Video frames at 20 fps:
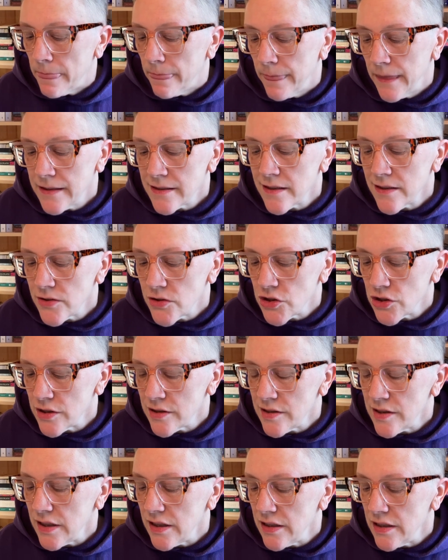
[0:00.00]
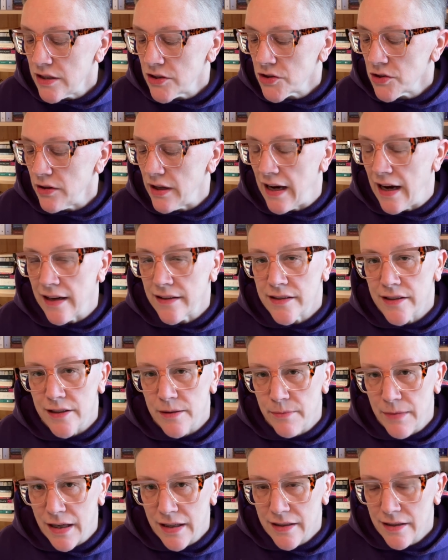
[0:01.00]
This is just the initial act in a
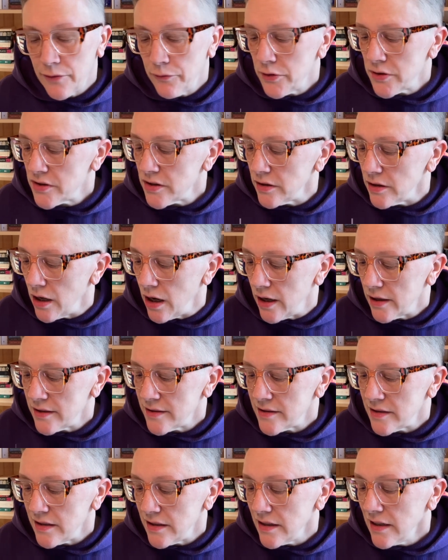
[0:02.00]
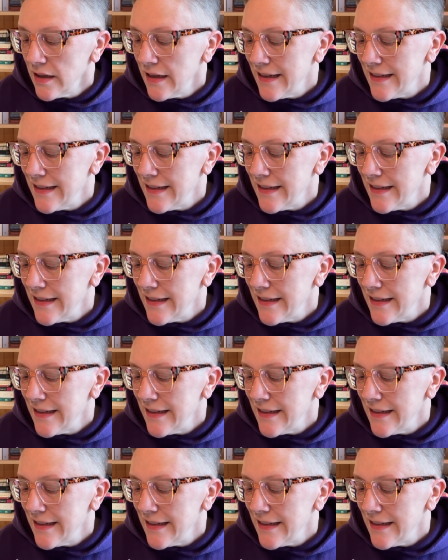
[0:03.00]
magnificent odyssey